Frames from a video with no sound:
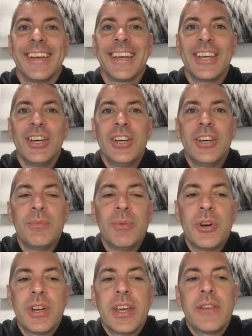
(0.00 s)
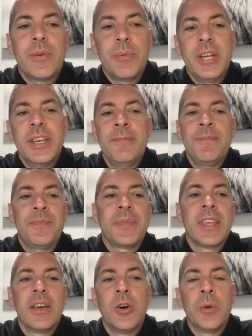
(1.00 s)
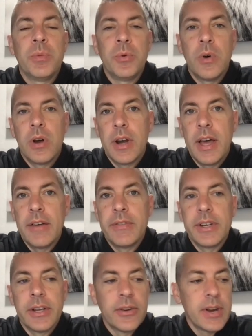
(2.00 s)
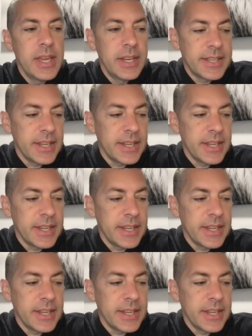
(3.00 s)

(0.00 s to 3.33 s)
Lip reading: Good morning, everybody. Hope you are having a great